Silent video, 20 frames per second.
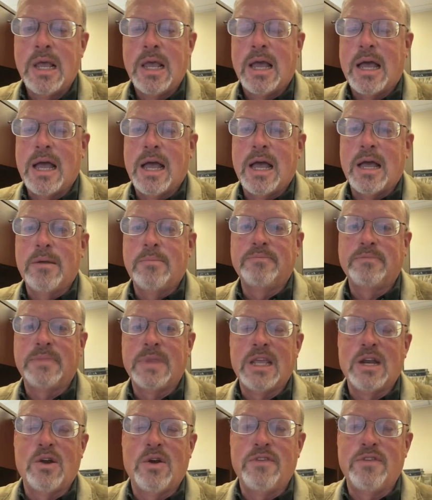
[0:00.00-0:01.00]

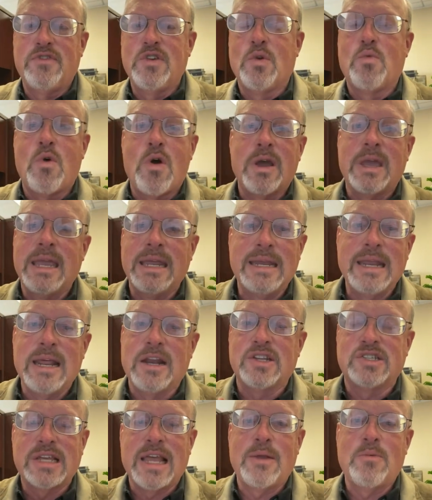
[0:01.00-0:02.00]
If you're walking down a
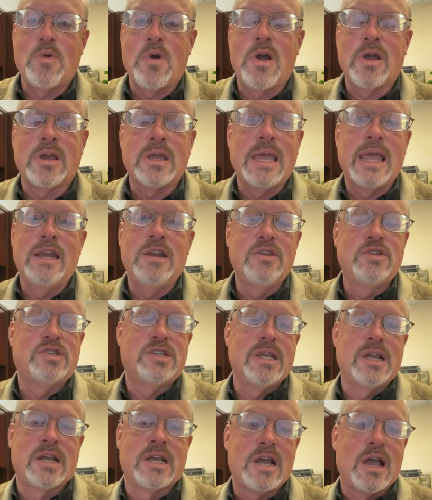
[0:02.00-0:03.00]
sidewalk and you
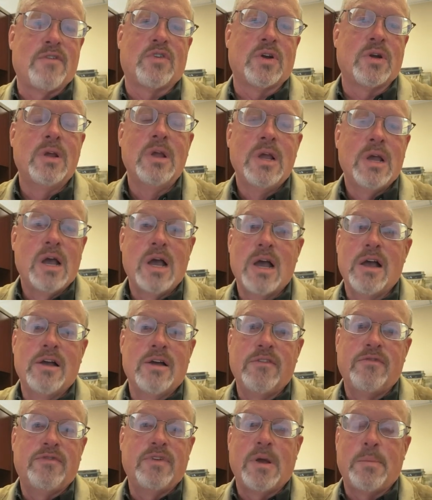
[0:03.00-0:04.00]
see a cover
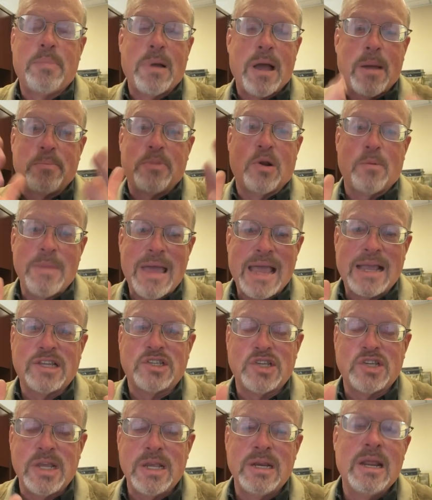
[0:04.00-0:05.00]
of a popular
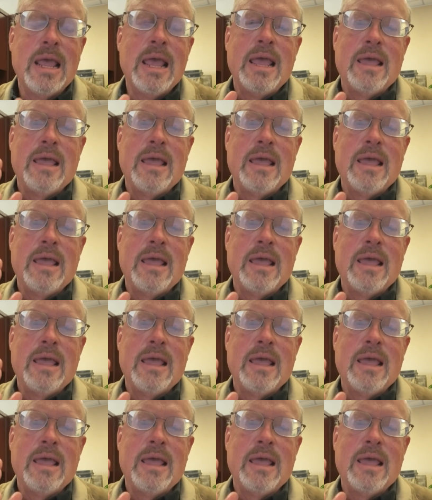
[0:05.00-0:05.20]
magazine,